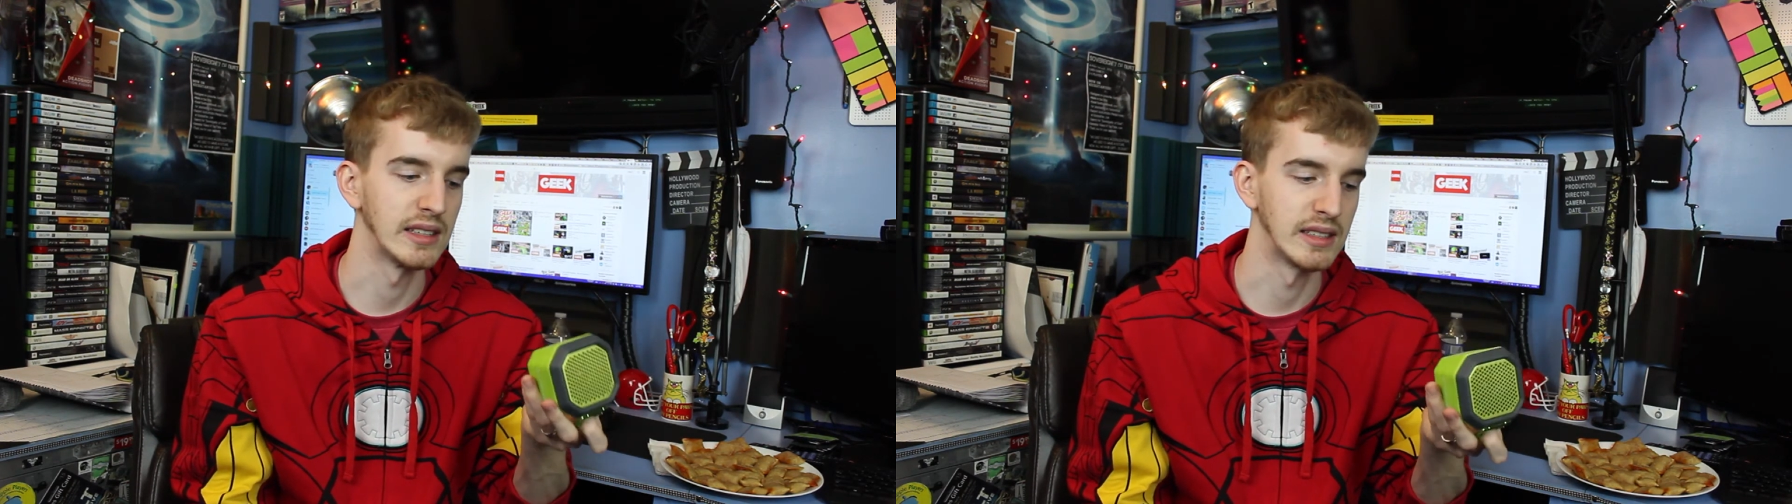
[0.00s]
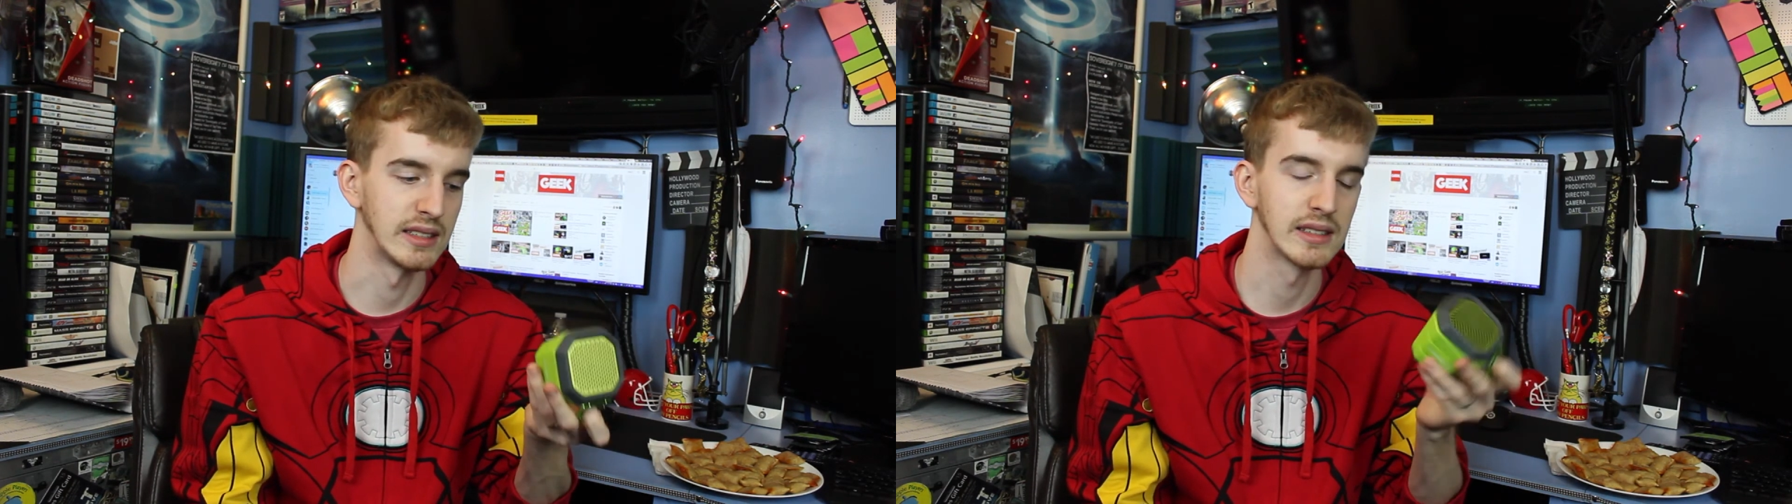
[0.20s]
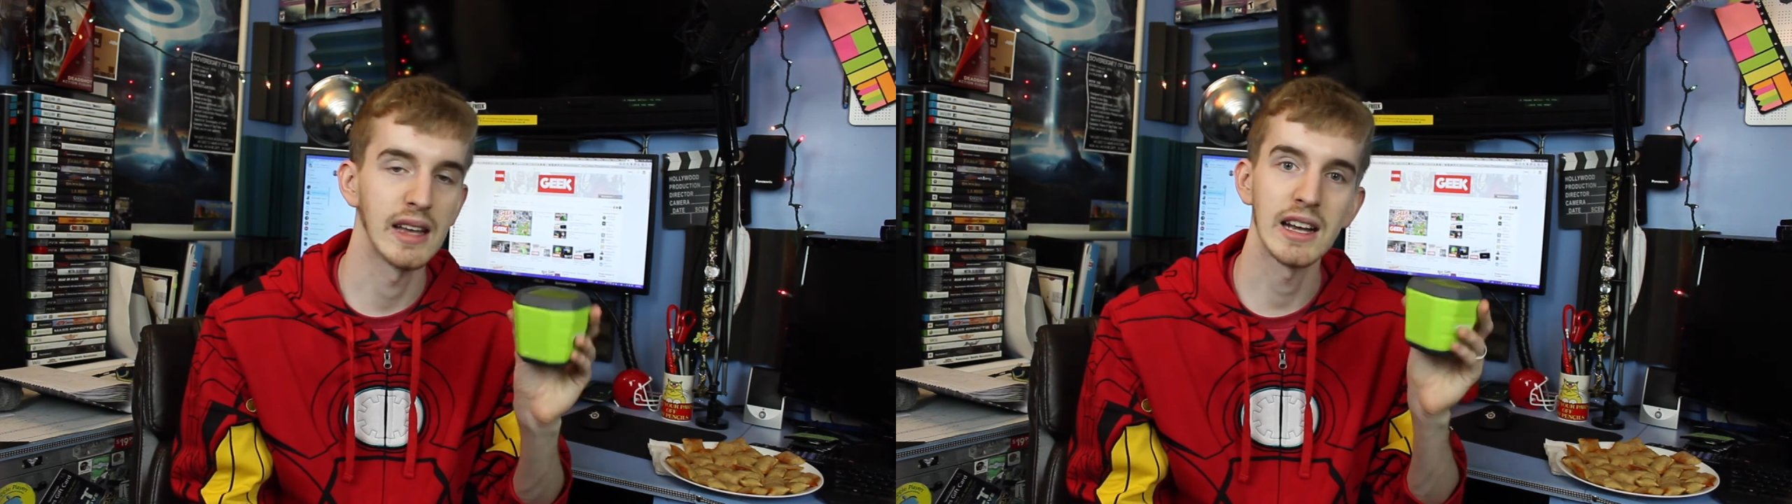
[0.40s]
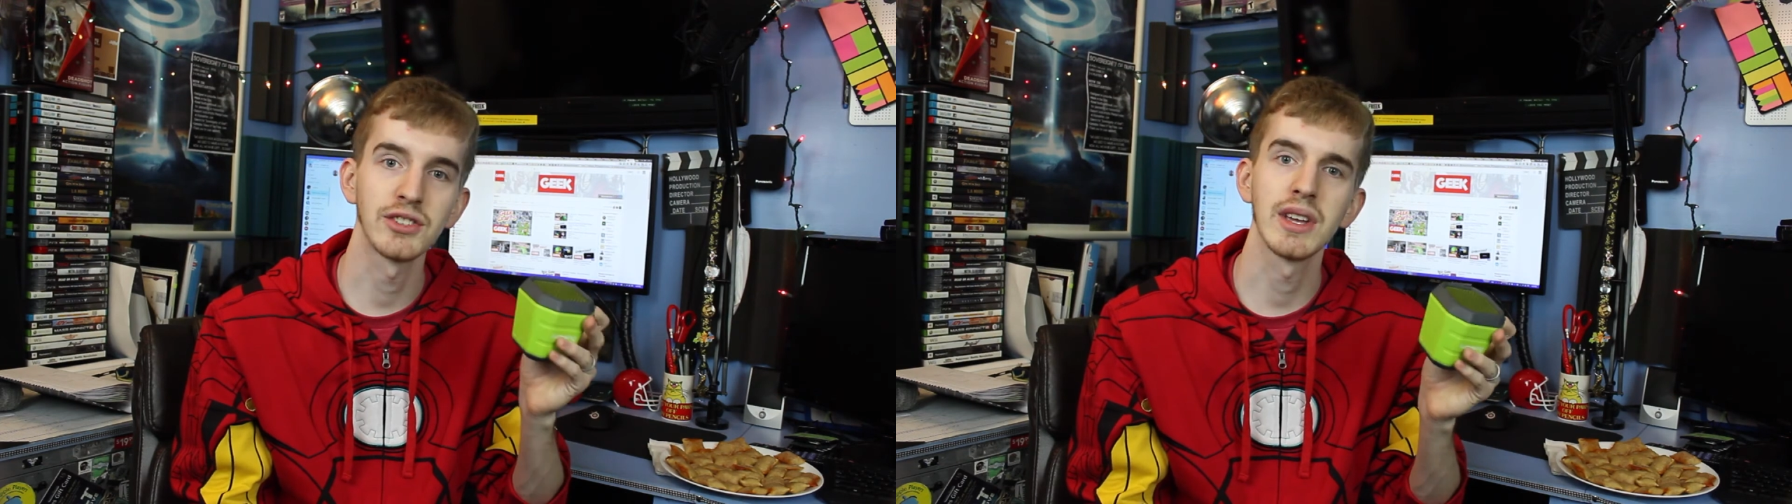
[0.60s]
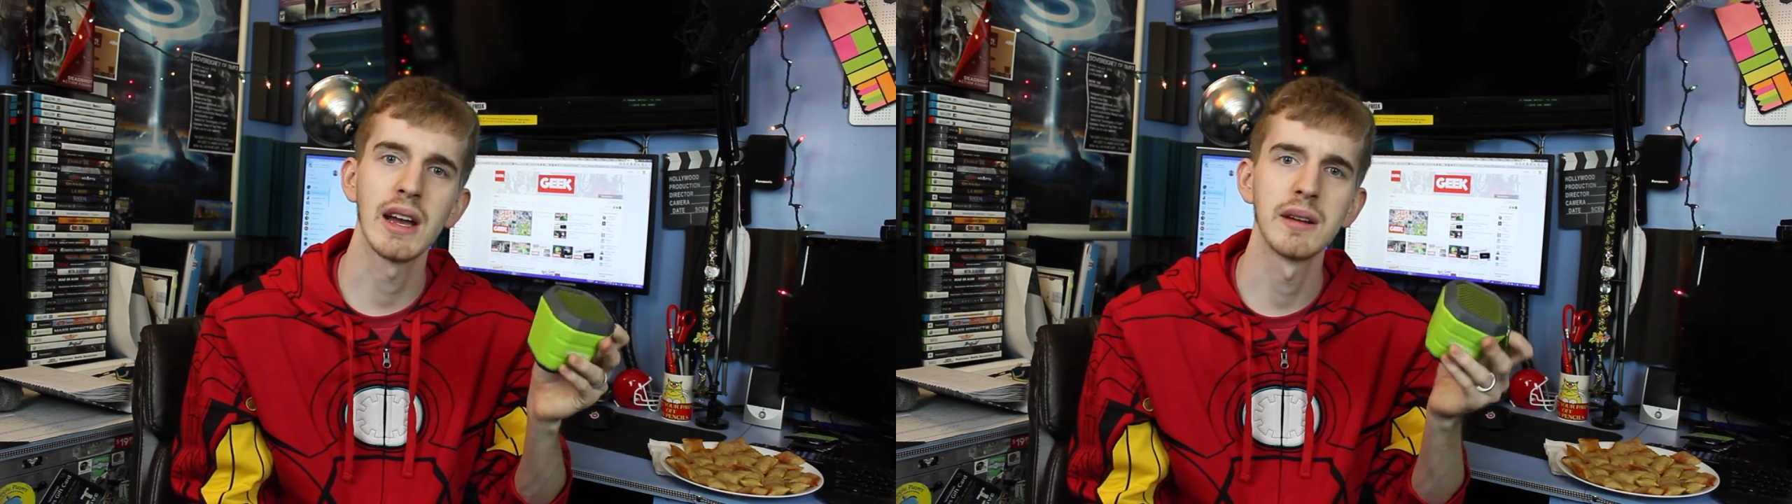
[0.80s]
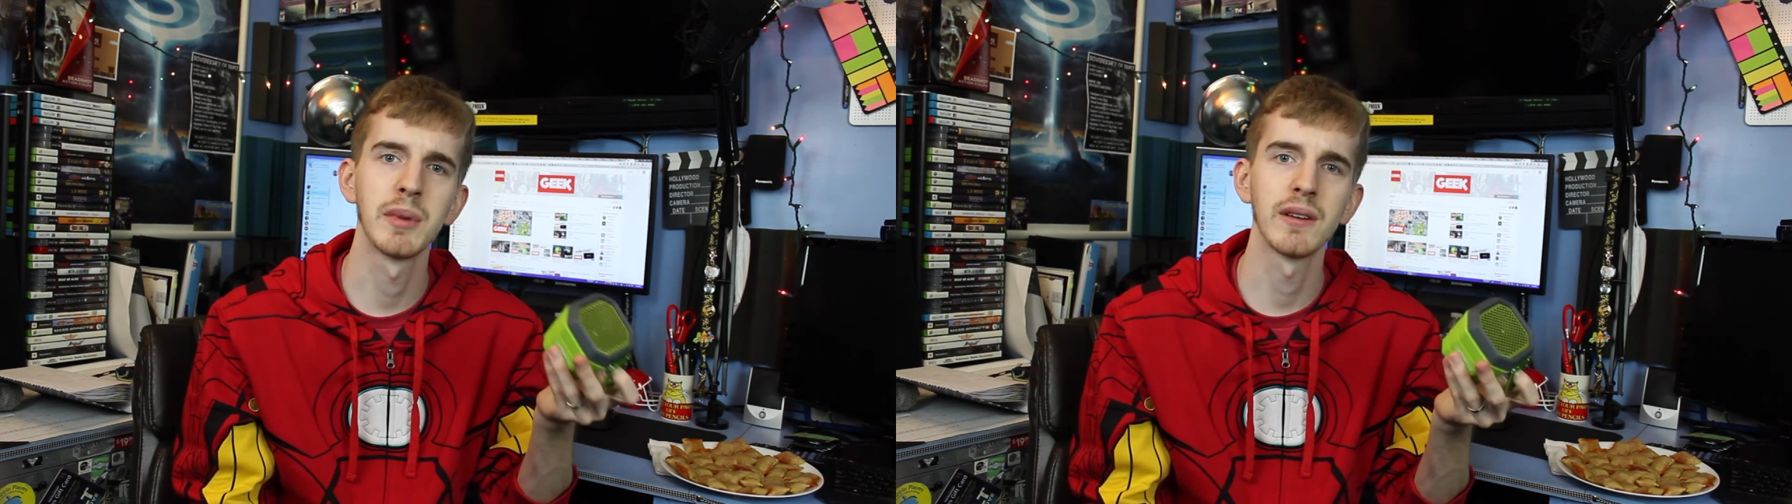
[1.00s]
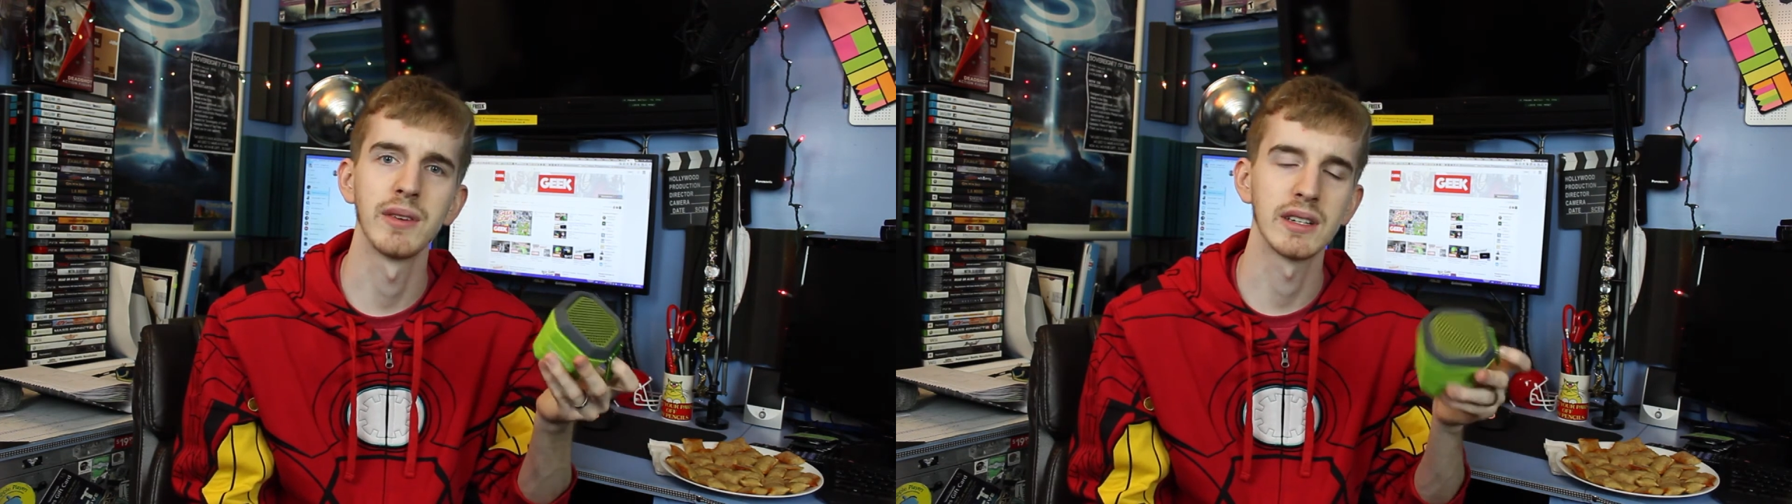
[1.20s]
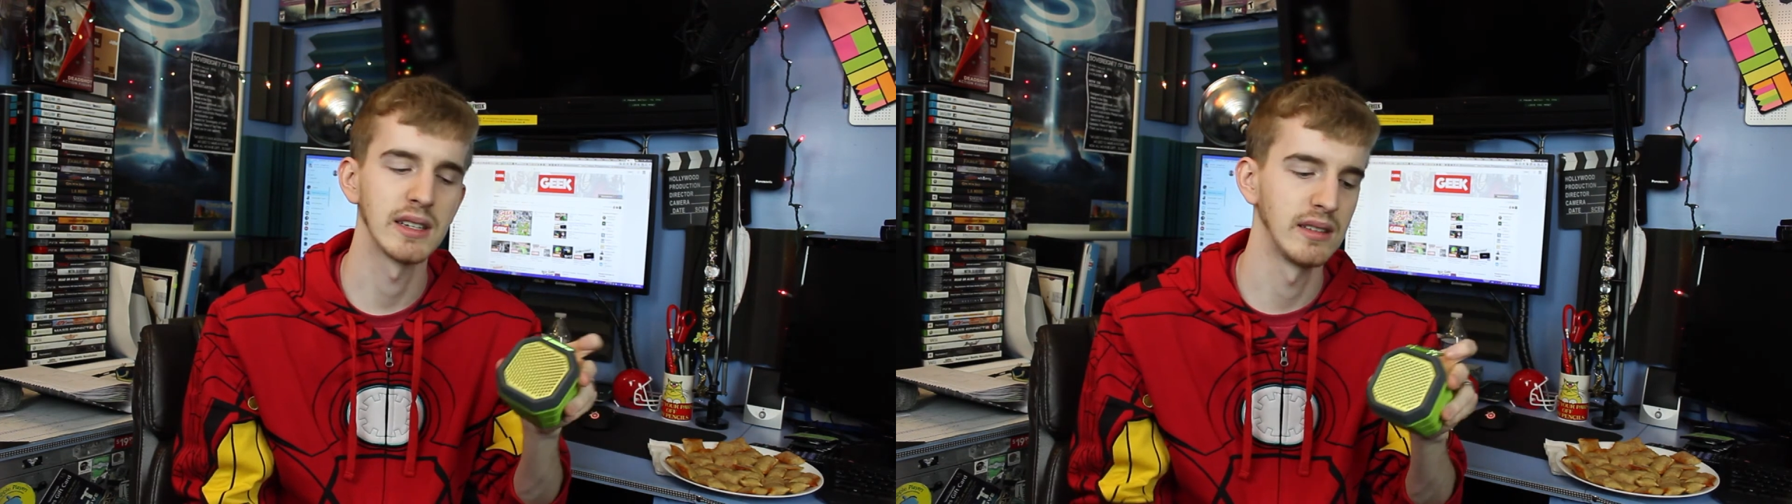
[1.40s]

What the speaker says: this is actually kind of perfect.